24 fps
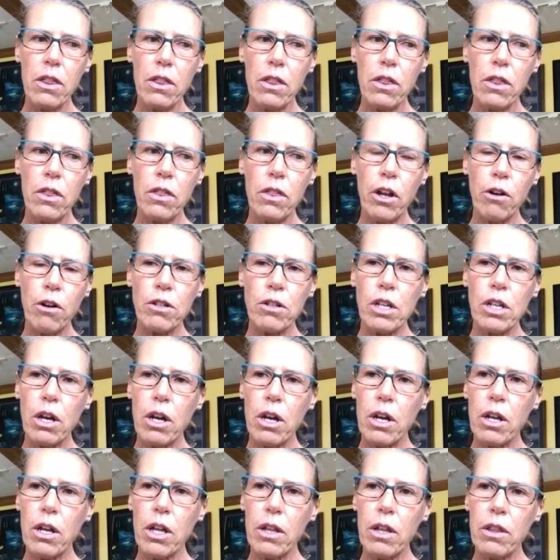there's
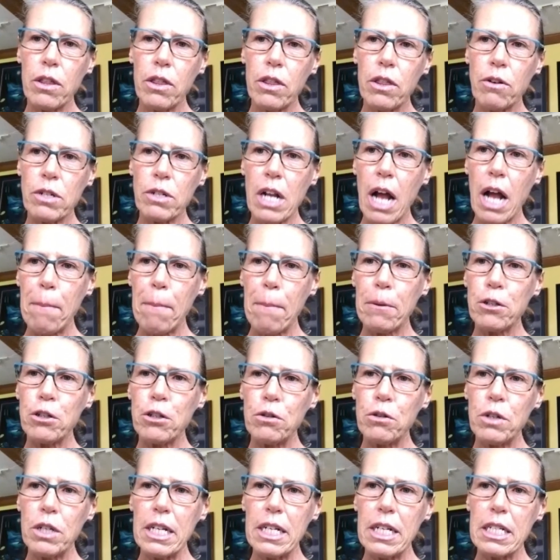an
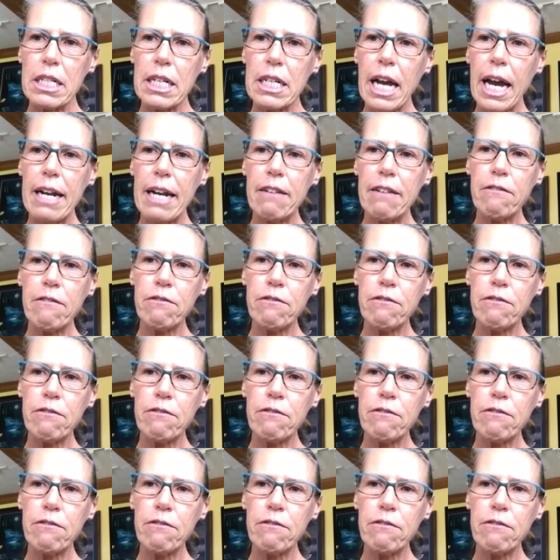opportunity to kind of